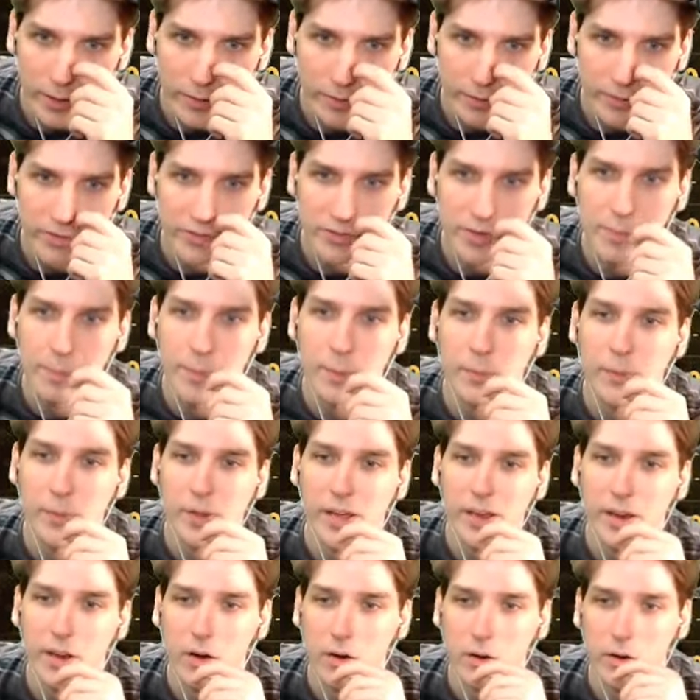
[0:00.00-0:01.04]
There's three people
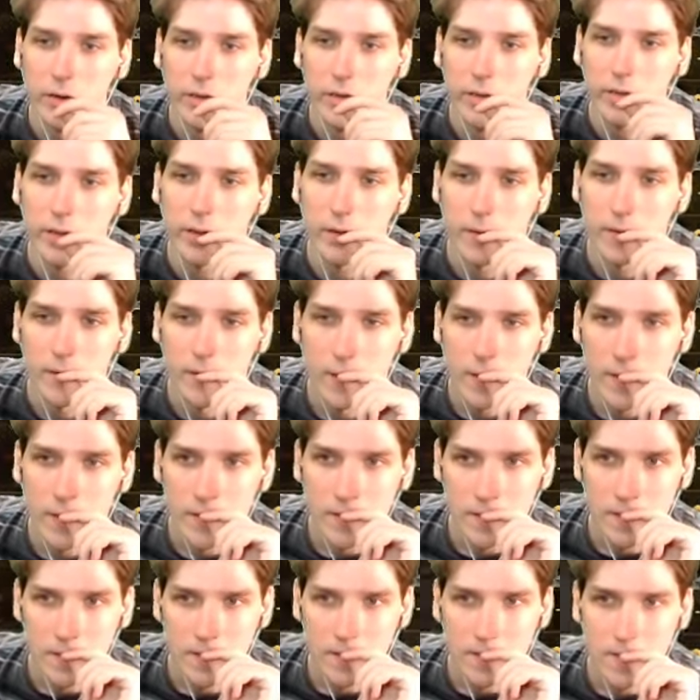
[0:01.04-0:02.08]
at Ari
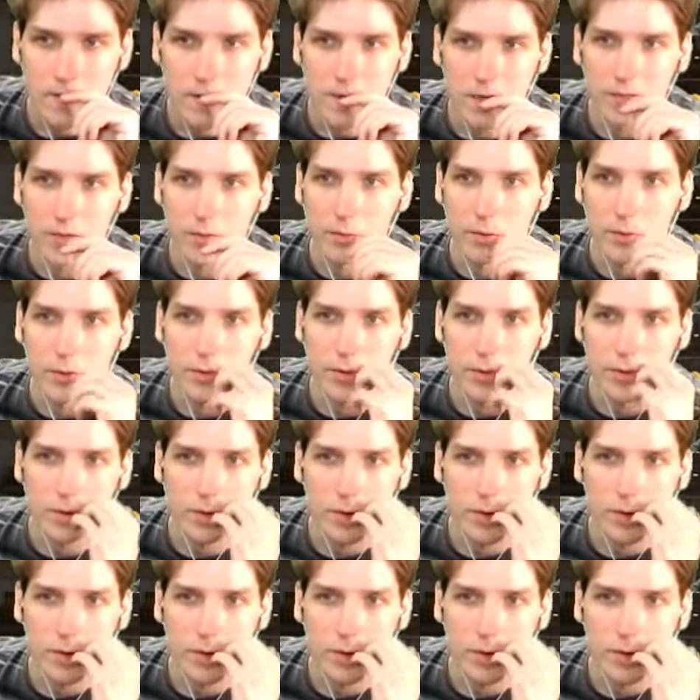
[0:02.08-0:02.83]
on the road.